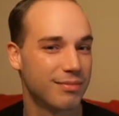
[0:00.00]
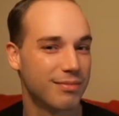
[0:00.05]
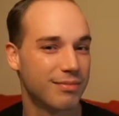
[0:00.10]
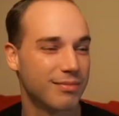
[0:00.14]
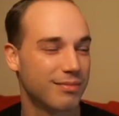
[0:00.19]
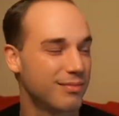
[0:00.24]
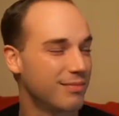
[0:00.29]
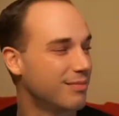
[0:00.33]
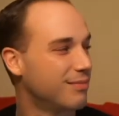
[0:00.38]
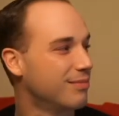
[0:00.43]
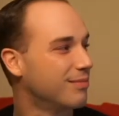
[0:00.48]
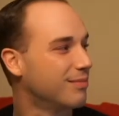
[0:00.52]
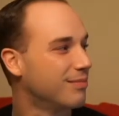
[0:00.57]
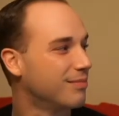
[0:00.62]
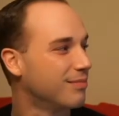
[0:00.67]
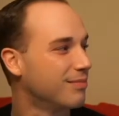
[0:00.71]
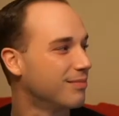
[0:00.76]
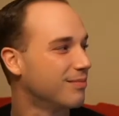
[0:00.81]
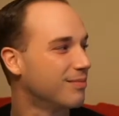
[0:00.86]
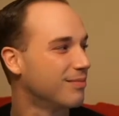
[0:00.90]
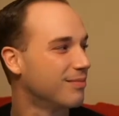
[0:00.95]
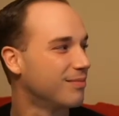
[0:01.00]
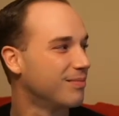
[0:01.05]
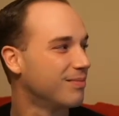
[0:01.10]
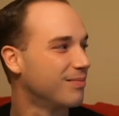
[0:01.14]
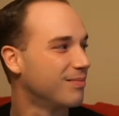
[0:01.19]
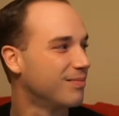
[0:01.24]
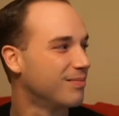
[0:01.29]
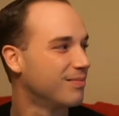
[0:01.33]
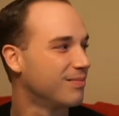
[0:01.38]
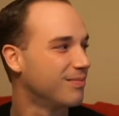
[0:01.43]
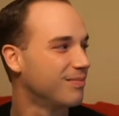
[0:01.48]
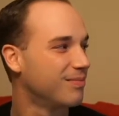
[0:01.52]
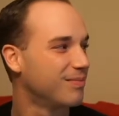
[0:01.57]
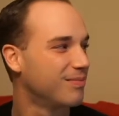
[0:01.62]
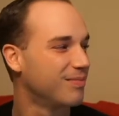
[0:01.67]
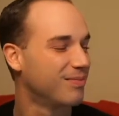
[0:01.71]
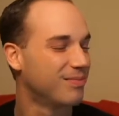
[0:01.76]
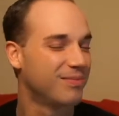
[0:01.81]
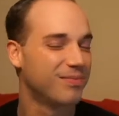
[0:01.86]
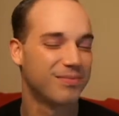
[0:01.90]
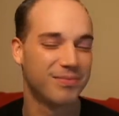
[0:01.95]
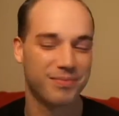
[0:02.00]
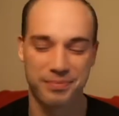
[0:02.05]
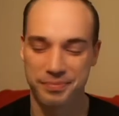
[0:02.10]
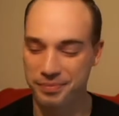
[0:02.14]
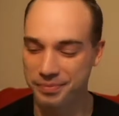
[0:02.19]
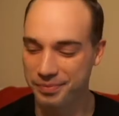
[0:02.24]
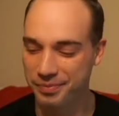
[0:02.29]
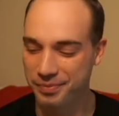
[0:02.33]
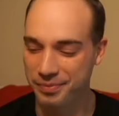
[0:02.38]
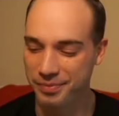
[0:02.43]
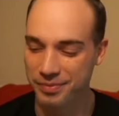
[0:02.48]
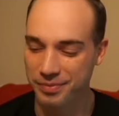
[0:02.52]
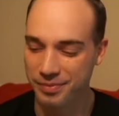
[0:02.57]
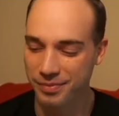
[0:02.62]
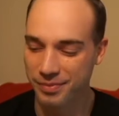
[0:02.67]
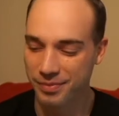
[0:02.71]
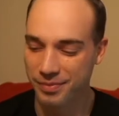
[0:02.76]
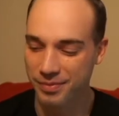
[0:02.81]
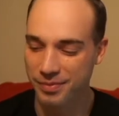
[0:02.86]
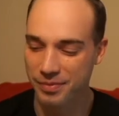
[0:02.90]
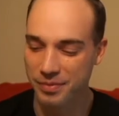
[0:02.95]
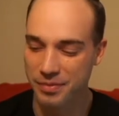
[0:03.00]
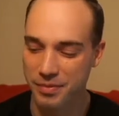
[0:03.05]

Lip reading: This person isn't speaking.